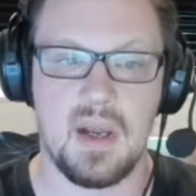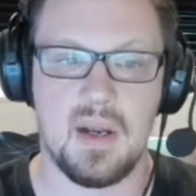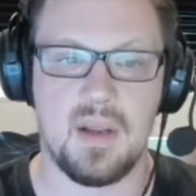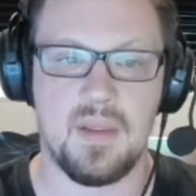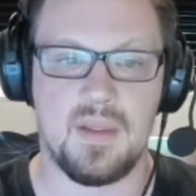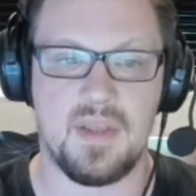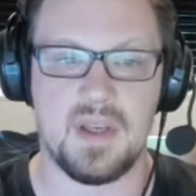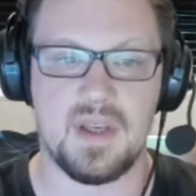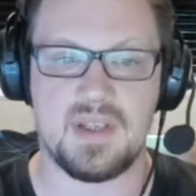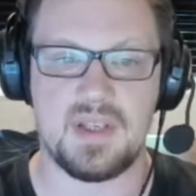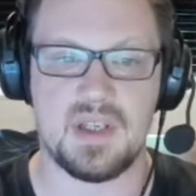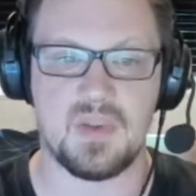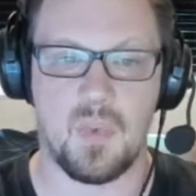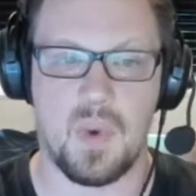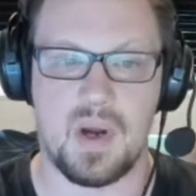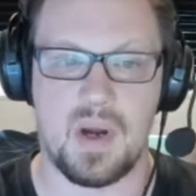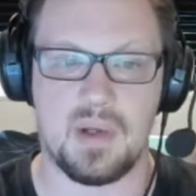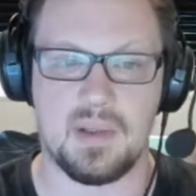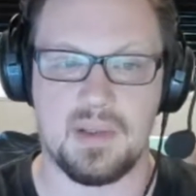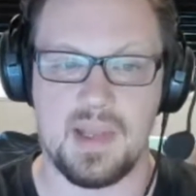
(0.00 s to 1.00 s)
This is
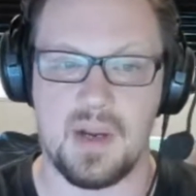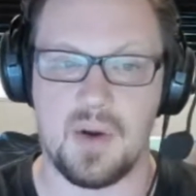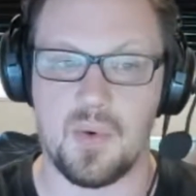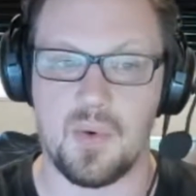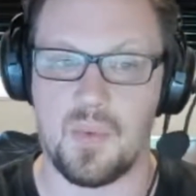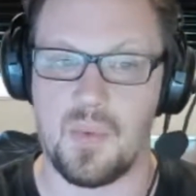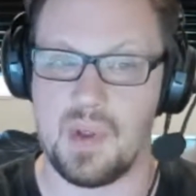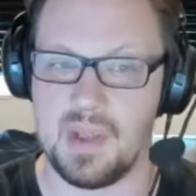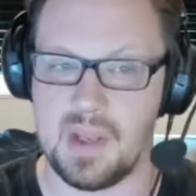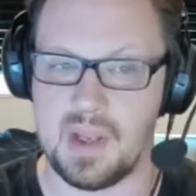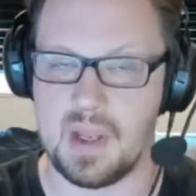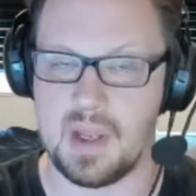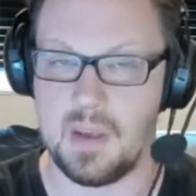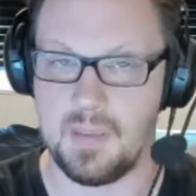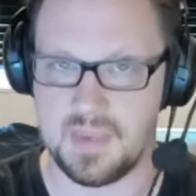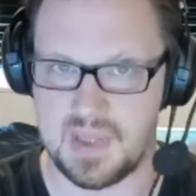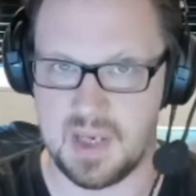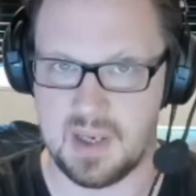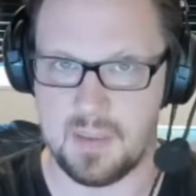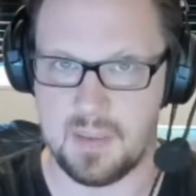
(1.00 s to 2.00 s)
where Lear really
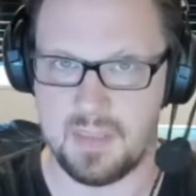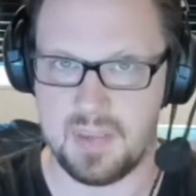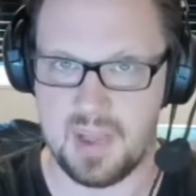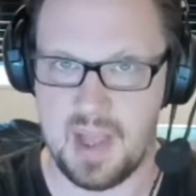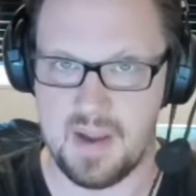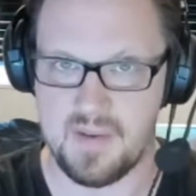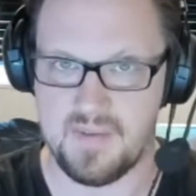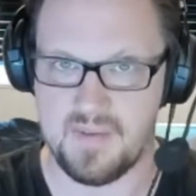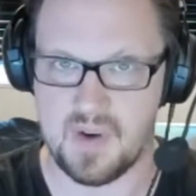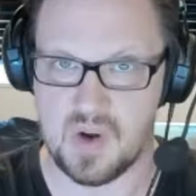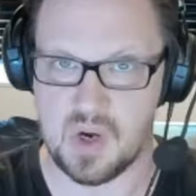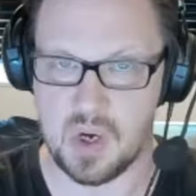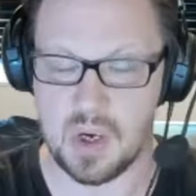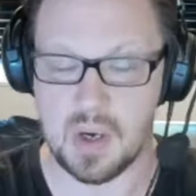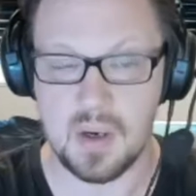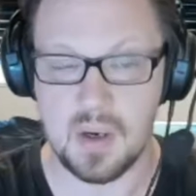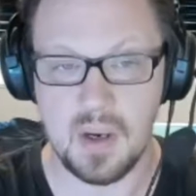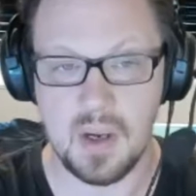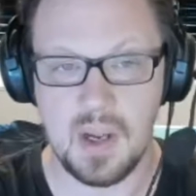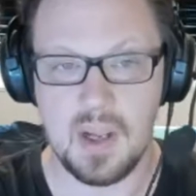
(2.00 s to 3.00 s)
comes into play for
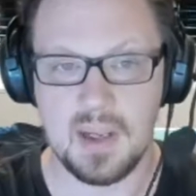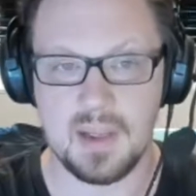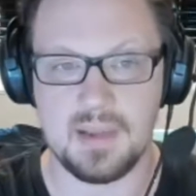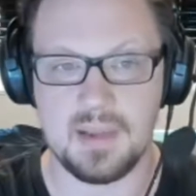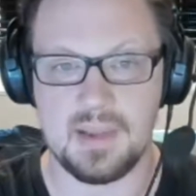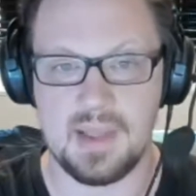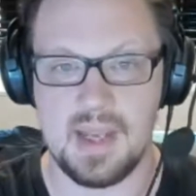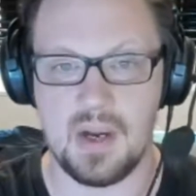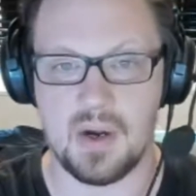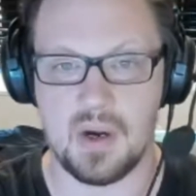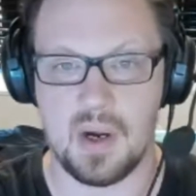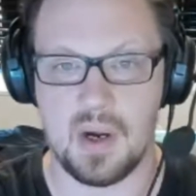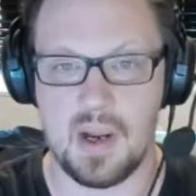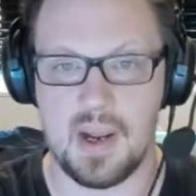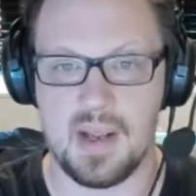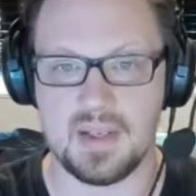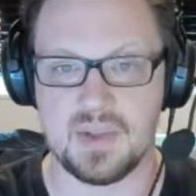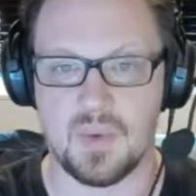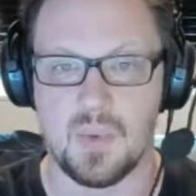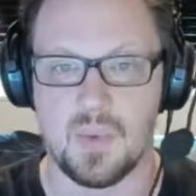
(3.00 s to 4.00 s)
her. Lear
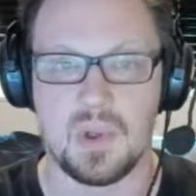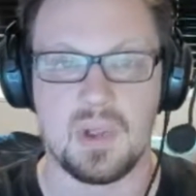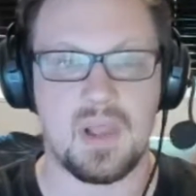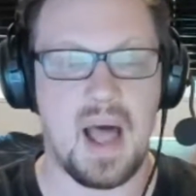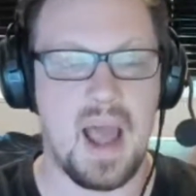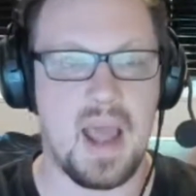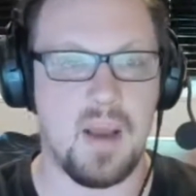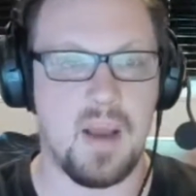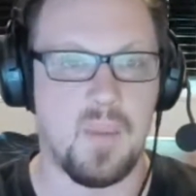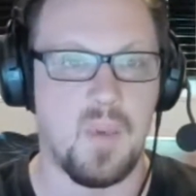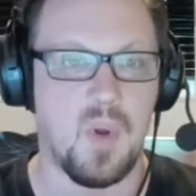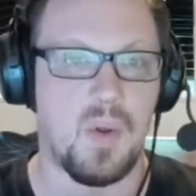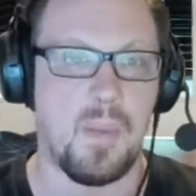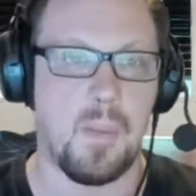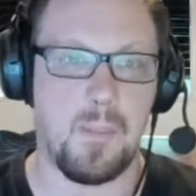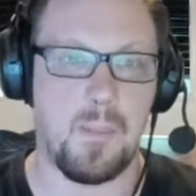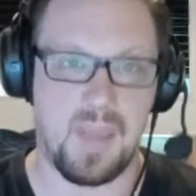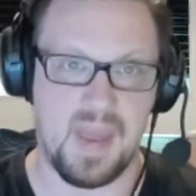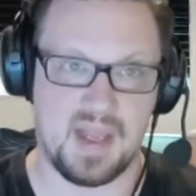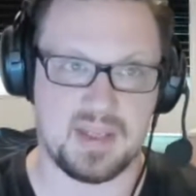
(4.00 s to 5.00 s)
is a reliable
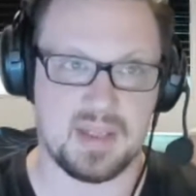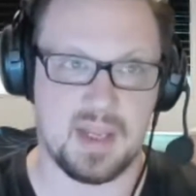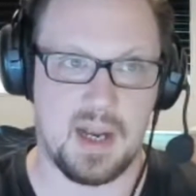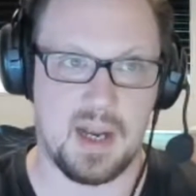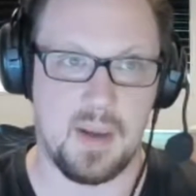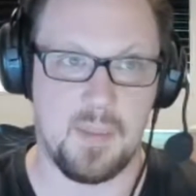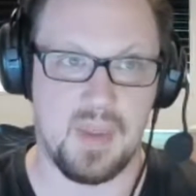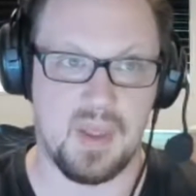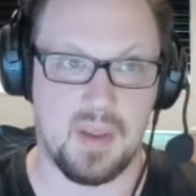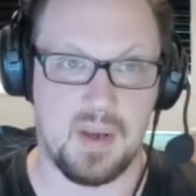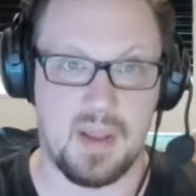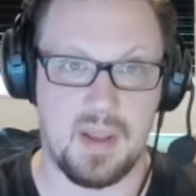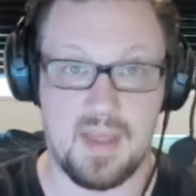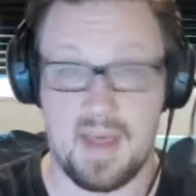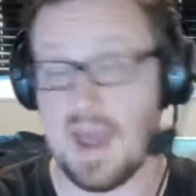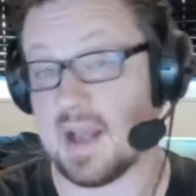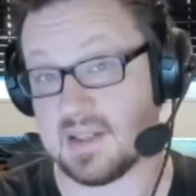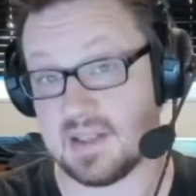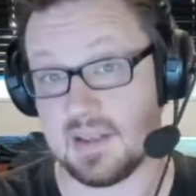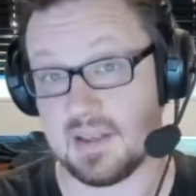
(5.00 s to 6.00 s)
baseline ability that
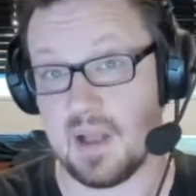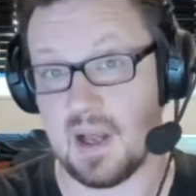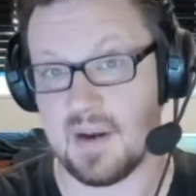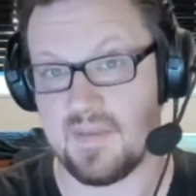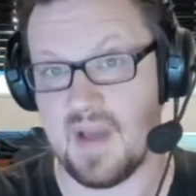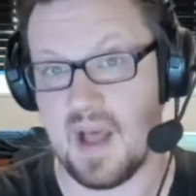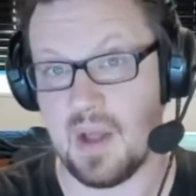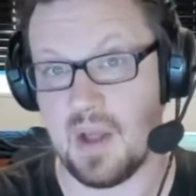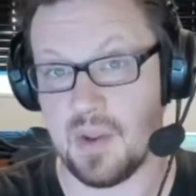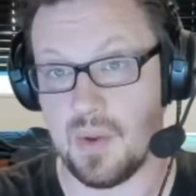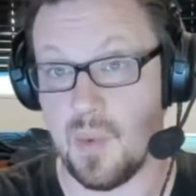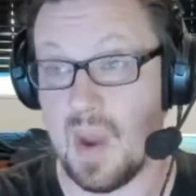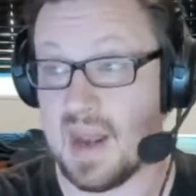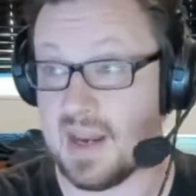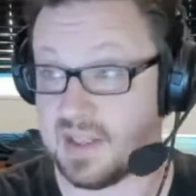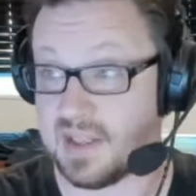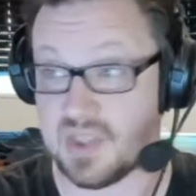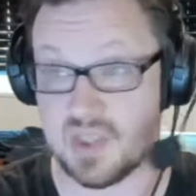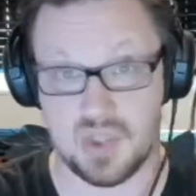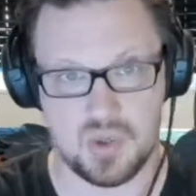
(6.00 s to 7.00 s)
has a lot of value, and
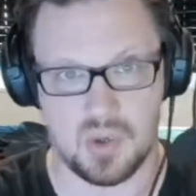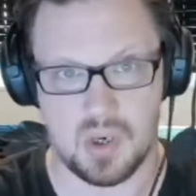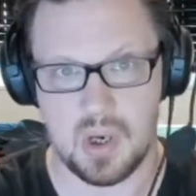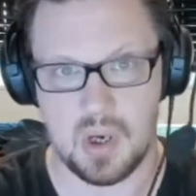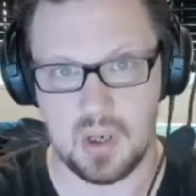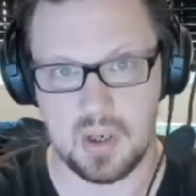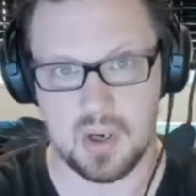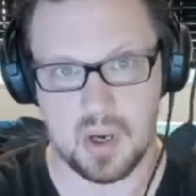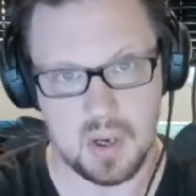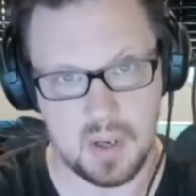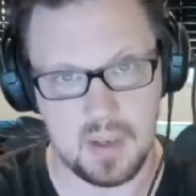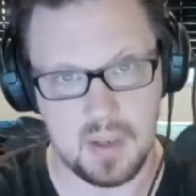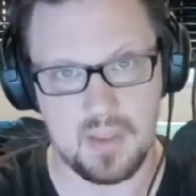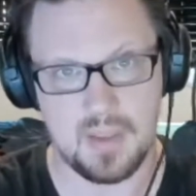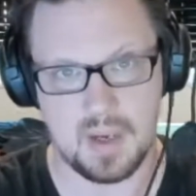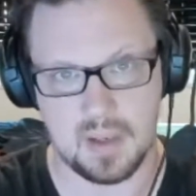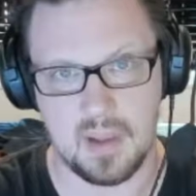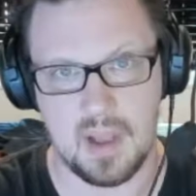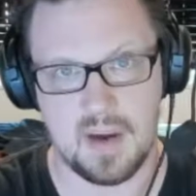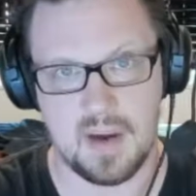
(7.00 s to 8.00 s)
it's stronger
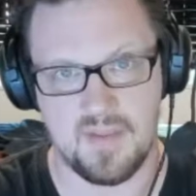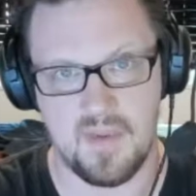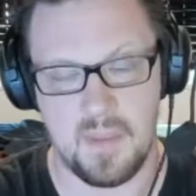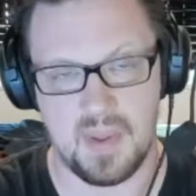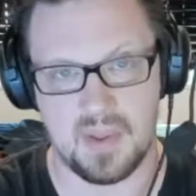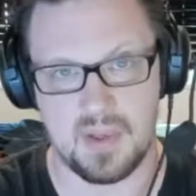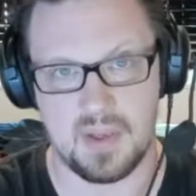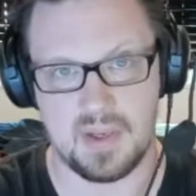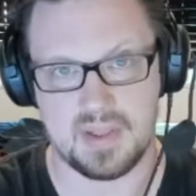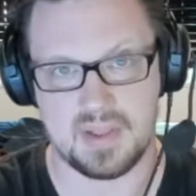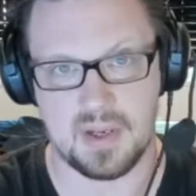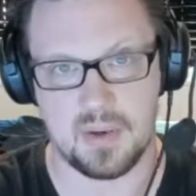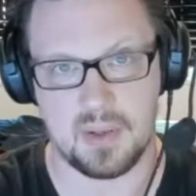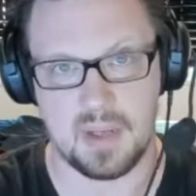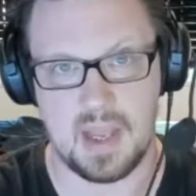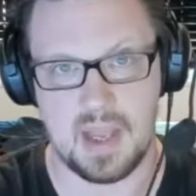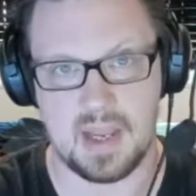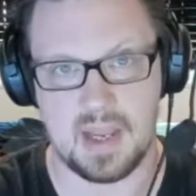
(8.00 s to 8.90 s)
than a lot of abilities that are like